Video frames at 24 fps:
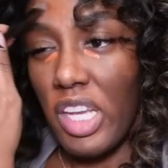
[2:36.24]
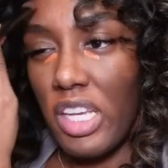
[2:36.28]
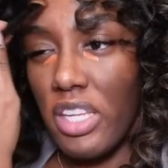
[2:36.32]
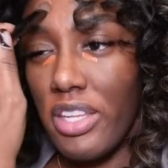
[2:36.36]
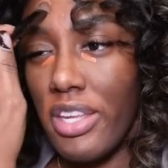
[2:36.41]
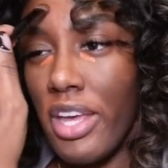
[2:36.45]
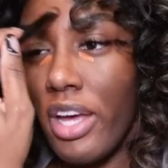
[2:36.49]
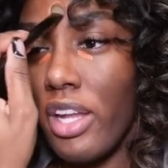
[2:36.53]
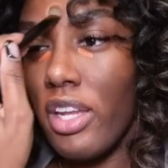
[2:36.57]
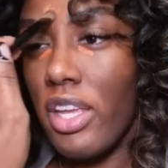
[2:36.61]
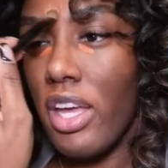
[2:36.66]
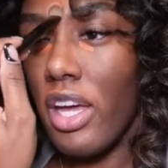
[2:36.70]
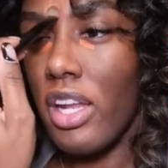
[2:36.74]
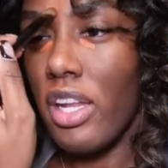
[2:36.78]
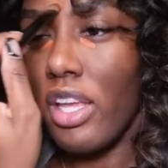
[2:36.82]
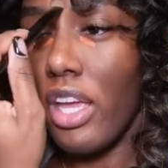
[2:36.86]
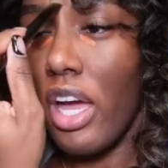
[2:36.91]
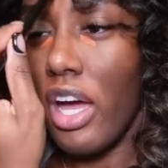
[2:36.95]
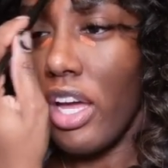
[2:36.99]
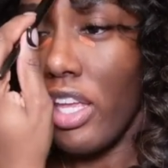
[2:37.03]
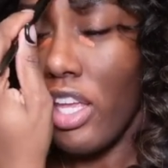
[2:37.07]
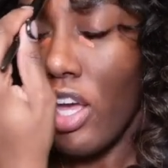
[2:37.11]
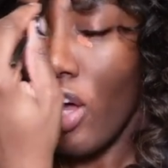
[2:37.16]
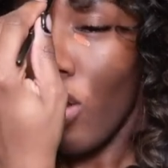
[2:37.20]
yada yada
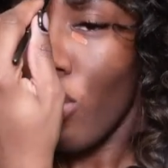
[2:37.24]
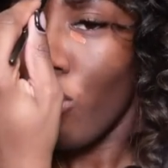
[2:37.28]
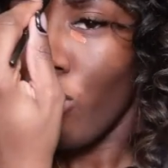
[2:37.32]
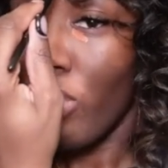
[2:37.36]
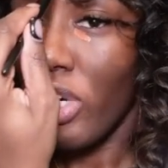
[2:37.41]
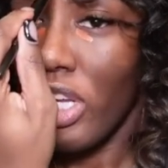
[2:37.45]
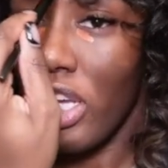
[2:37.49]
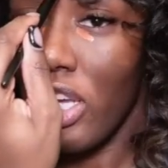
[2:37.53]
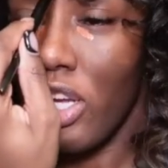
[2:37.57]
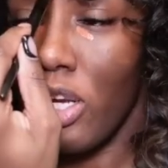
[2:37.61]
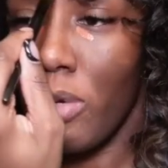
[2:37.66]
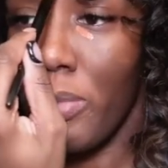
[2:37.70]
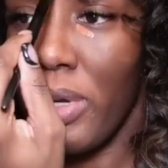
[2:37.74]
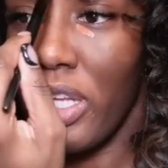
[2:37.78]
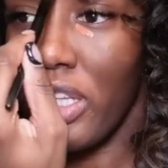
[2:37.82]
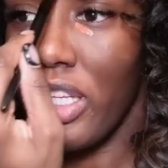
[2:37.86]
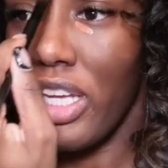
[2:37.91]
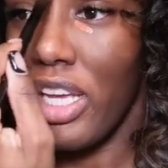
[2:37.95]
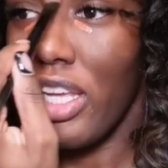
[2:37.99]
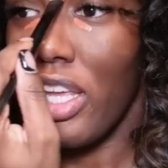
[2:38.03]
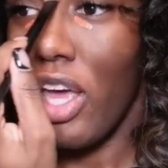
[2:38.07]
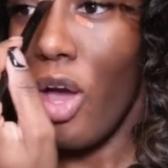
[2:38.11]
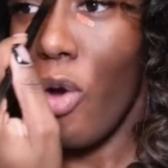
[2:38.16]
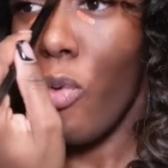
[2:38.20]
yada y'all don't want to hear about
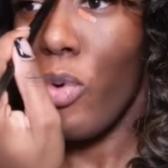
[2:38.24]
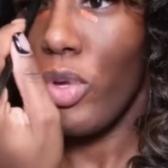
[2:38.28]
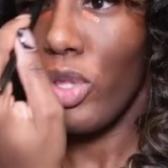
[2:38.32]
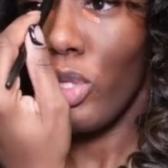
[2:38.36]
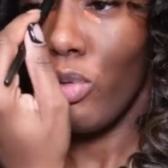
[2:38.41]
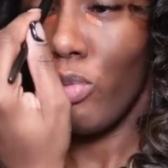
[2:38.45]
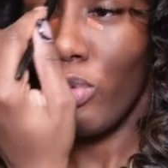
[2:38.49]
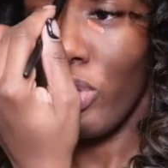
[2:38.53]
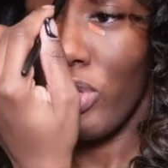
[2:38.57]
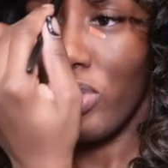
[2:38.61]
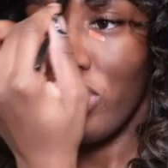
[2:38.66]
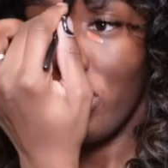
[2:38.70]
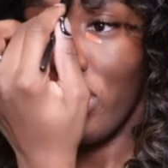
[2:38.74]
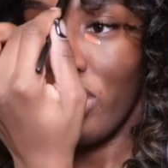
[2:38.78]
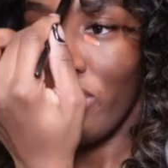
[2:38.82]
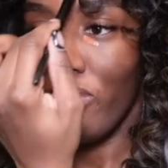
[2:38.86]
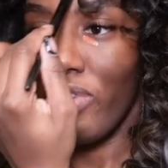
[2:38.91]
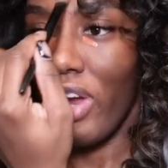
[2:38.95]
that y'all want the real tea